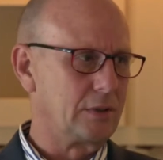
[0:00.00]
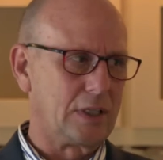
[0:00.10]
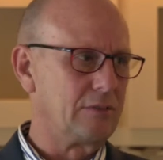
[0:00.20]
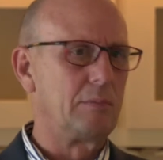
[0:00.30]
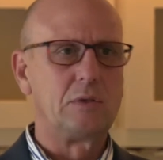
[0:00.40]

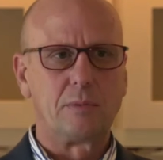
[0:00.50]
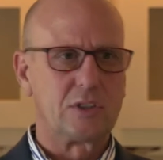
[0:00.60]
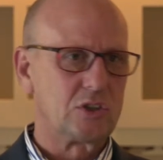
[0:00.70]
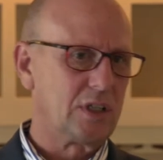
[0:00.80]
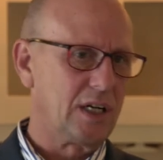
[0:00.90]
give him your
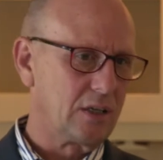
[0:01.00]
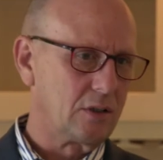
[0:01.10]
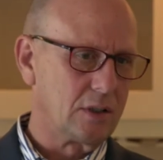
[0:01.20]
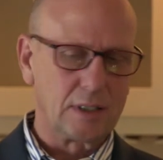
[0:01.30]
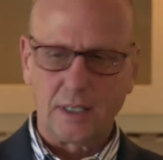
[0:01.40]
best shot
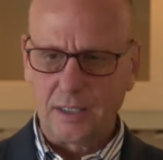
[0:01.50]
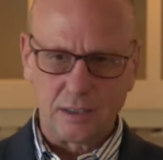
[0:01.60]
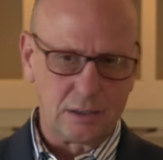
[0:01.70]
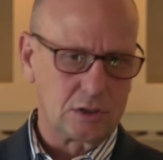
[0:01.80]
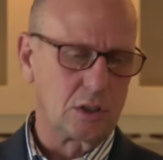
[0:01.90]
out of the
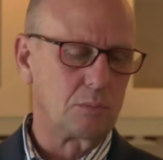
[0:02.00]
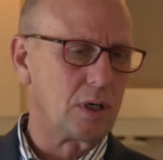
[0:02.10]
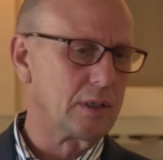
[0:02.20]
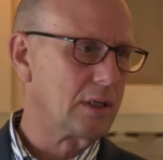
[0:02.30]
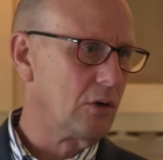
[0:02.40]
gate, he's going to
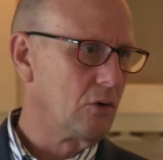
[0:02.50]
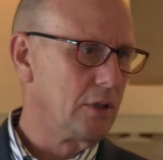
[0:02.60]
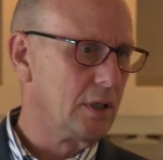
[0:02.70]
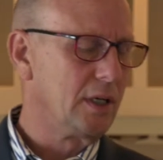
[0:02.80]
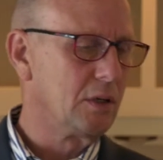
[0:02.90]
probably counter
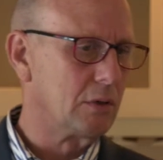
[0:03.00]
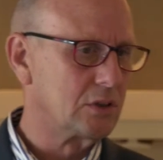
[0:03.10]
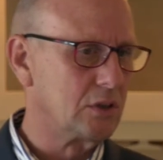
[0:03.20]
you anyway.